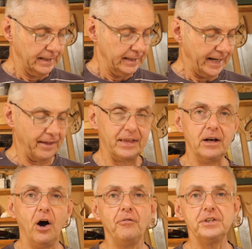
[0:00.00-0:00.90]
Now then,
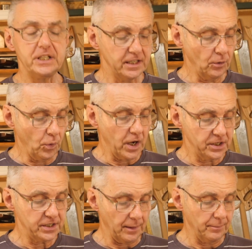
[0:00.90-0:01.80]
obviously there were
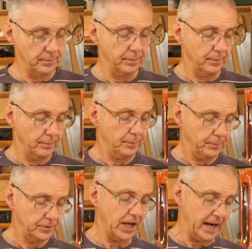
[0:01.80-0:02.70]
some
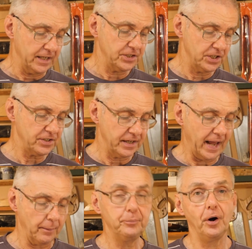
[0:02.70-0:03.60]
challenges. The
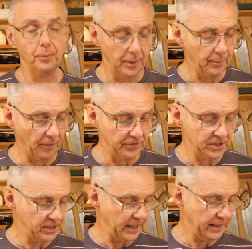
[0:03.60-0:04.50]
neck problem,
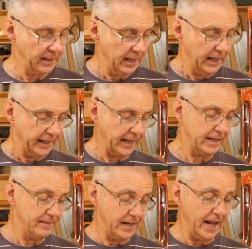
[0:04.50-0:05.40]
obviously,
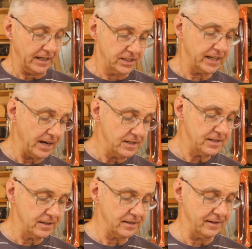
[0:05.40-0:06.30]
getting the neck
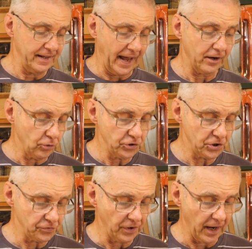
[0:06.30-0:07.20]
centred and the angle
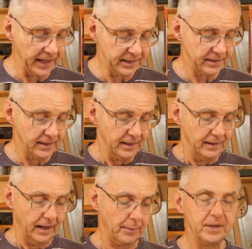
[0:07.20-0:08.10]
just right.
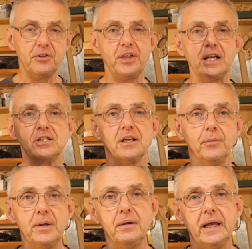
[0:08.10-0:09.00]
I mean, things that
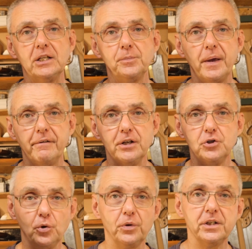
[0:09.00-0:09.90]
we
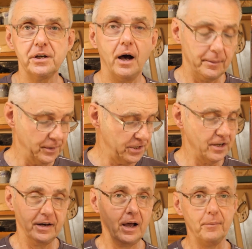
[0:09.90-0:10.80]
experience all the time, and
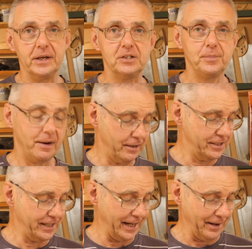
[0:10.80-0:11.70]
certainly I'm
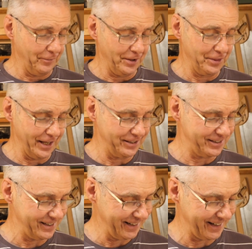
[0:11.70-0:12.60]
experiencing it with
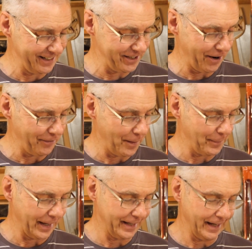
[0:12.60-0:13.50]
this guitar I'm
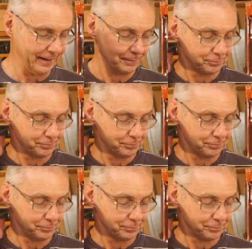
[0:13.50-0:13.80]
making.